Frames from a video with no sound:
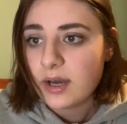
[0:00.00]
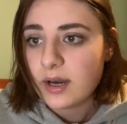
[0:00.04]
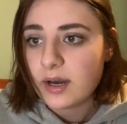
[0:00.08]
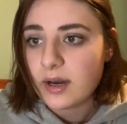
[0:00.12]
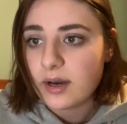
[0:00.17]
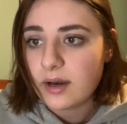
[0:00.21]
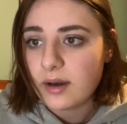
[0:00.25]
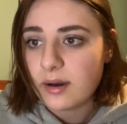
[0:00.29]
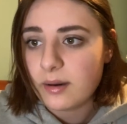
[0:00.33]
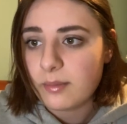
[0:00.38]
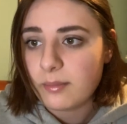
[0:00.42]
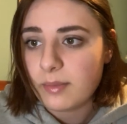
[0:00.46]

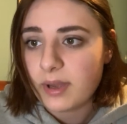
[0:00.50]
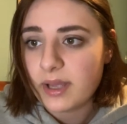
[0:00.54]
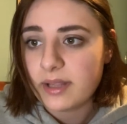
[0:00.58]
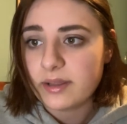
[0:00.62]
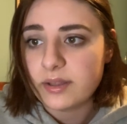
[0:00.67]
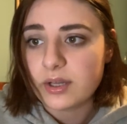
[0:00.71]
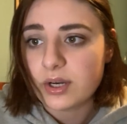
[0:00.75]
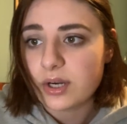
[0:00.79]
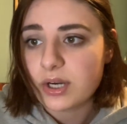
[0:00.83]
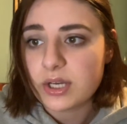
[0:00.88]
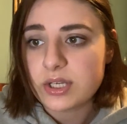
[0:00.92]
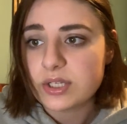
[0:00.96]
And
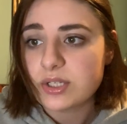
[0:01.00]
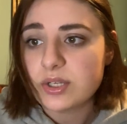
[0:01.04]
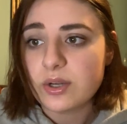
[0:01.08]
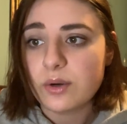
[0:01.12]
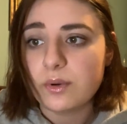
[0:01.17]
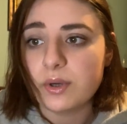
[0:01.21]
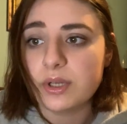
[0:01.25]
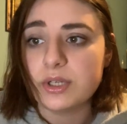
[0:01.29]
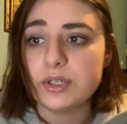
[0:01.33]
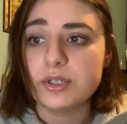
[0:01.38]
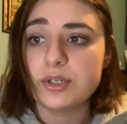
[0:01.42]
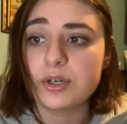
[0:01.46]
there is no
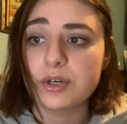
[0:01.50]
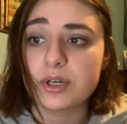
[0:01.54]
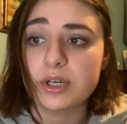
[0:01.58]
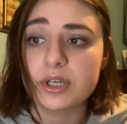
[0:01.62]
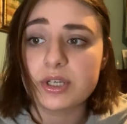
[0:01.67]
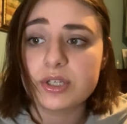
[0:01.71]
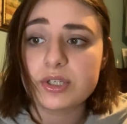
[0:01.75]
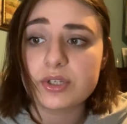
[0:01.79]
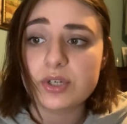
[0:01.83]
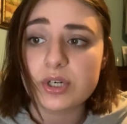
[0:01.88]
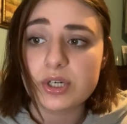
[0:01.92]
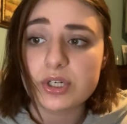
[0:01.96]

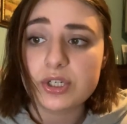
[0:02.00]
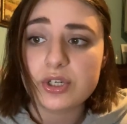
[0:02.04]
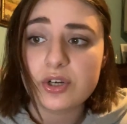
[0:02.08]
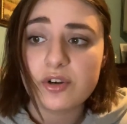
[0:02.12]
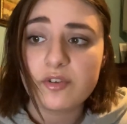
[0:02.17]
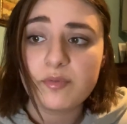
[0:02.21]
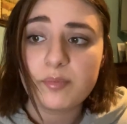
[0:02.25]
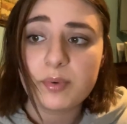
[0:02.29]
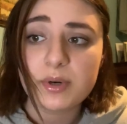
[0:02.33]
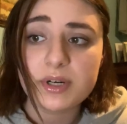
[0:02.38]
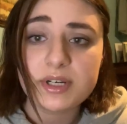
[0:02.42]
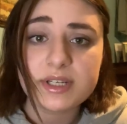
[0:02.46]
enduring structure
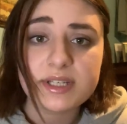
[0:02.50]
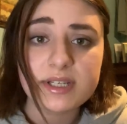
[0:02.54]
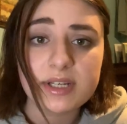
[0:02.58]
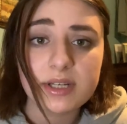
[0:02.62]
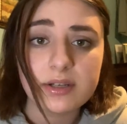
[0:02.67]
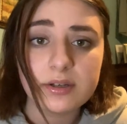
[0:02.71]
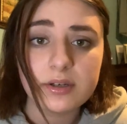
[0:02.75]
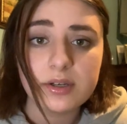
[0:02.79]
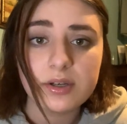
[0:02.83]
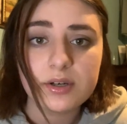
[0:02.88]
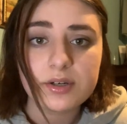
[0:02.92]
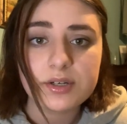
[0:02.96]
of
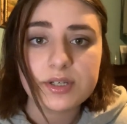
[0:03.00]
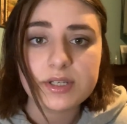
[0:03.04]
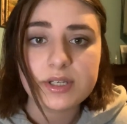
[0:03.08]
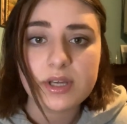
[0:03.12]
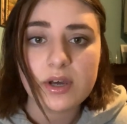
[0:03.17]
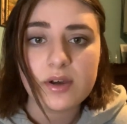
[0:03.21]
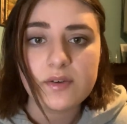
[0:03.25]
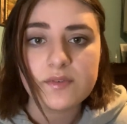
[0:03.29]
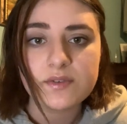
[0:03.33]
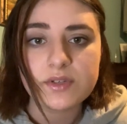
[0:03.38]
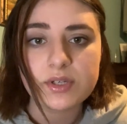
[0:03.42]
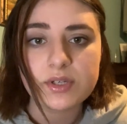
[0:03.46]
personality or self,